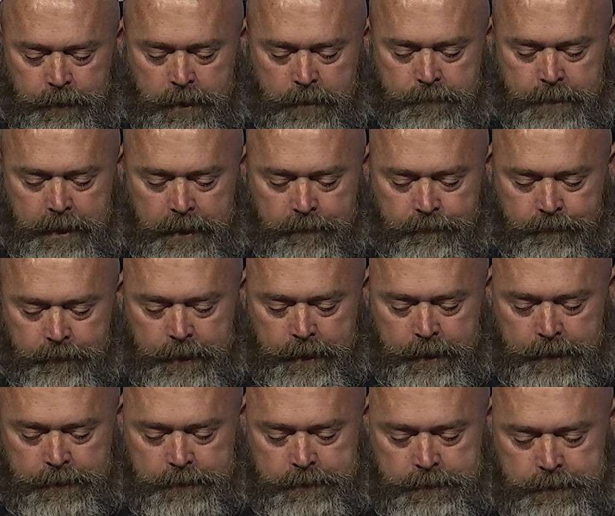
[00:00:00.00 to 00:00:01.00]
it many
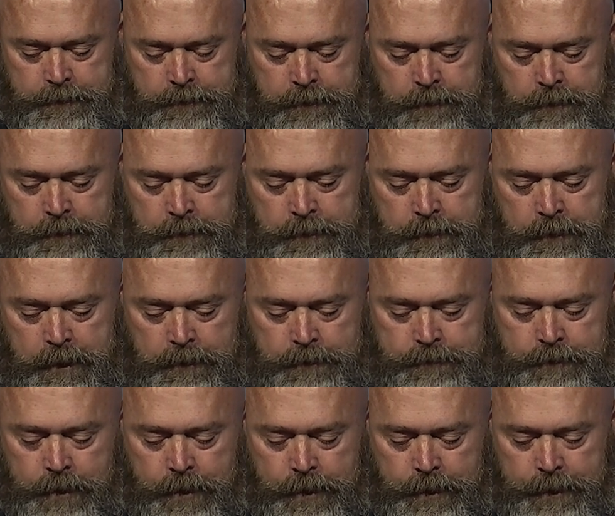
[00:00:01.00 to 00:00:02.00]
fears and
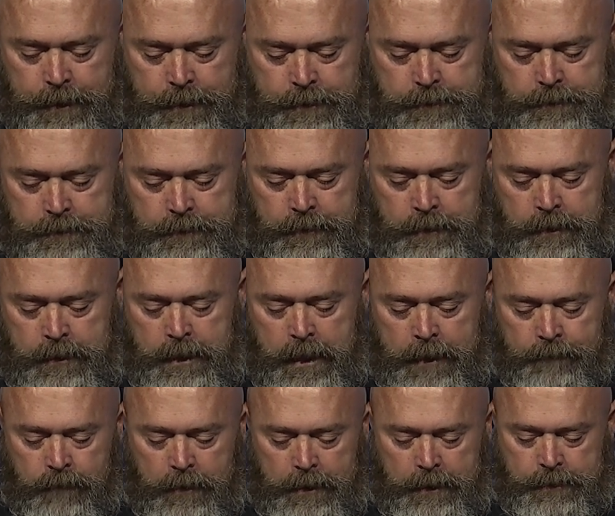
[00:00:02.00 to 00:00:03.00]
uncertainties.
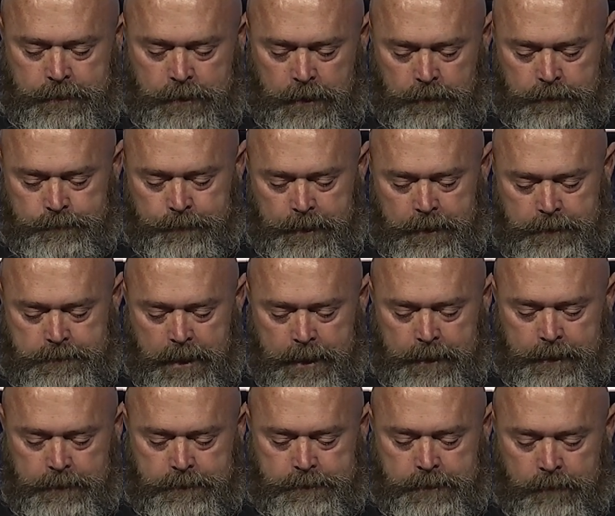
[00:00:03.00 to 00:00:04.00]
Everyone tells me to
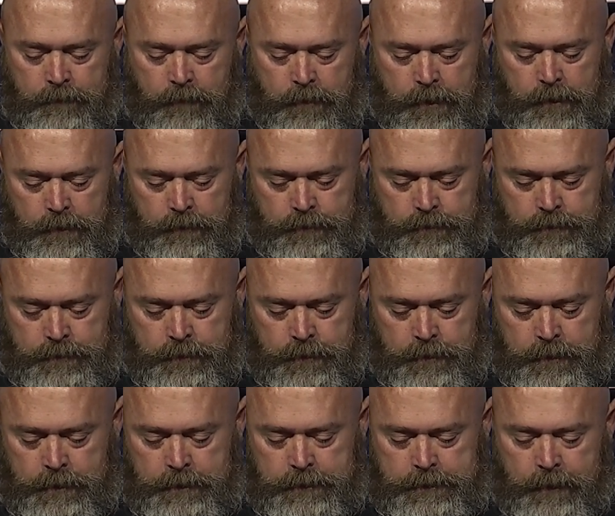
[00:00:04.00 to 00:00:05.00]
take it somewhere else,
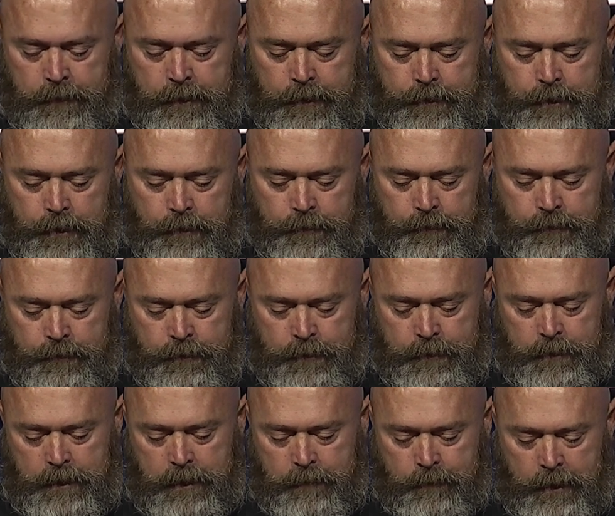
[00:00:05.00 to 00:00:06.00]
so I do.
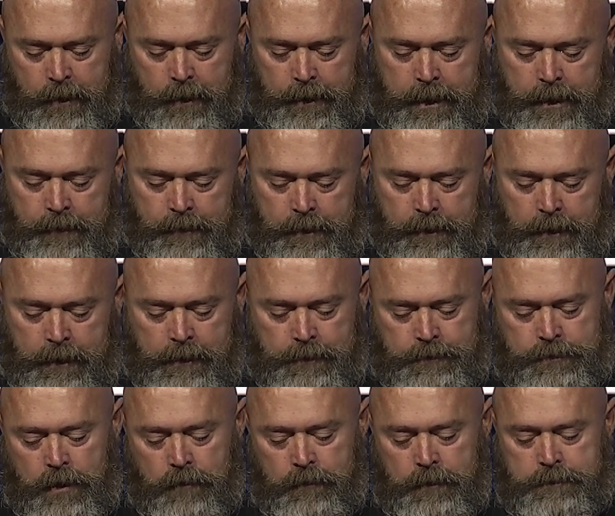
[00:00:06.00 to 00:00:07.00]
And when I get there, they
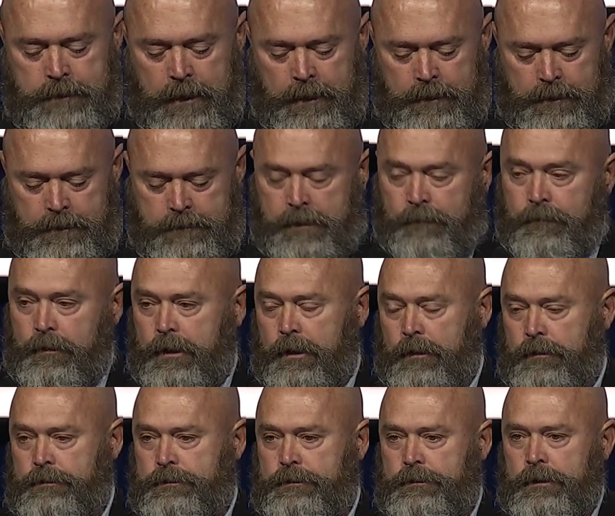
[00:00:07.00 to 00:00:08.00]
get told to take it somewhere
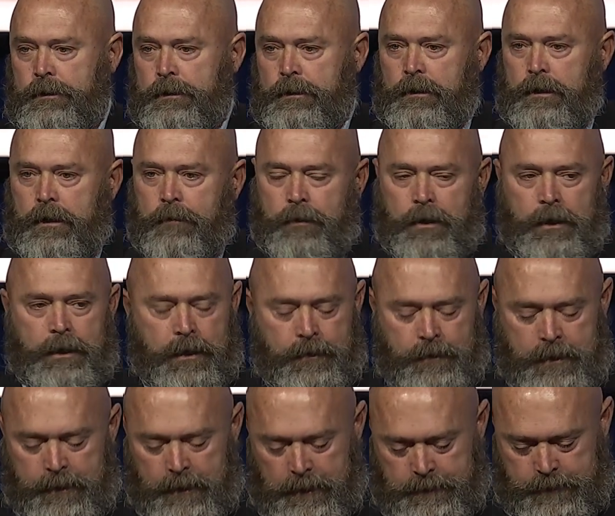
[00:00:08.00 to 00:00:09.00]
else. And when I get
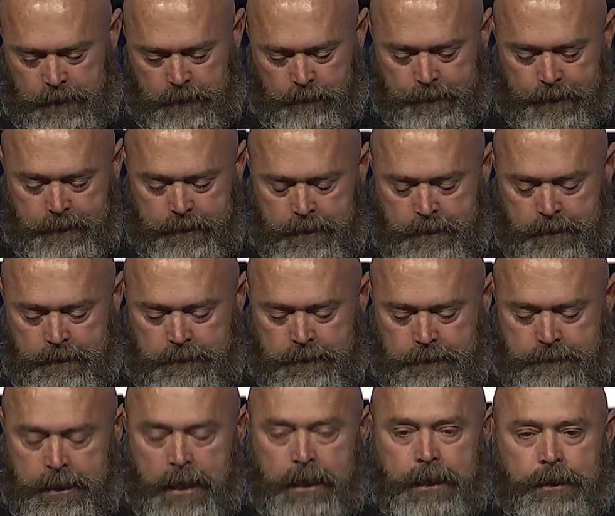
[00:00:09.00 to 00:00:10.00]
there, they tell me
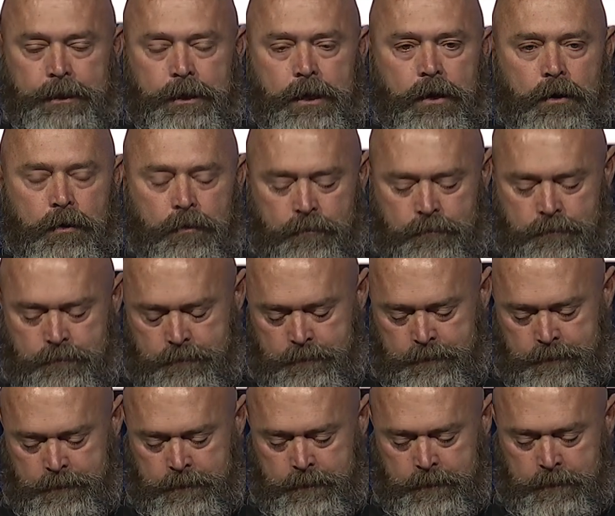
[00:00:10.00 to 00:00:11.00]
to take it to hell.
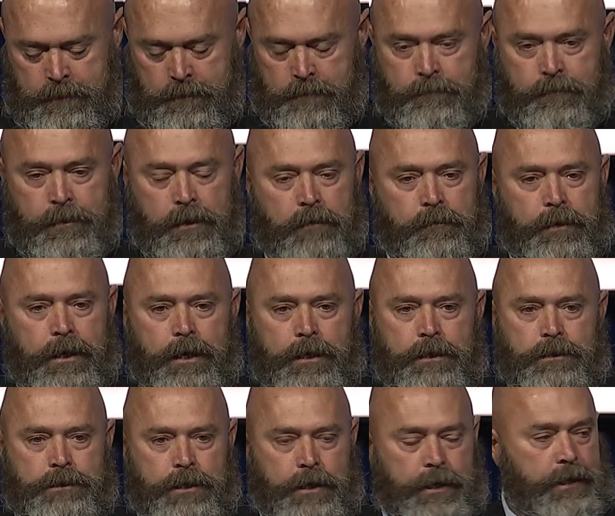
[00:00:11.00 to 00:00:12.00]
But I'm here
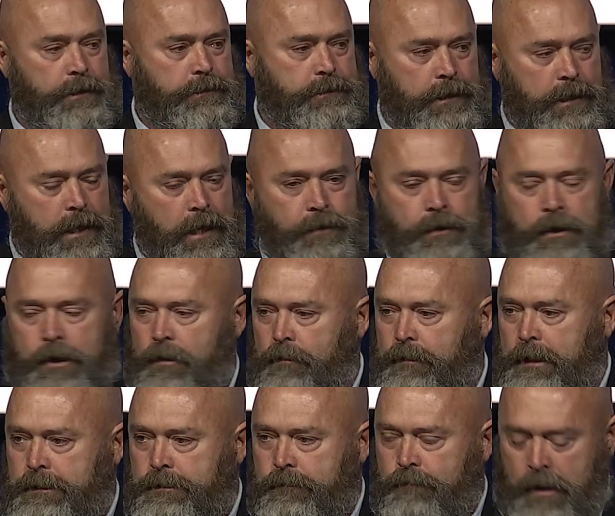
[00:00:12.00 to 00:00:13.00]
to tell you today that hell
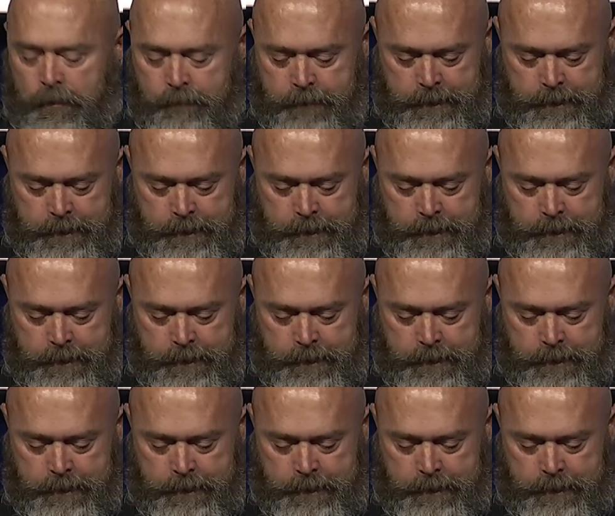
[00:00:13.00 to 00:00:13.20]
doesn't want me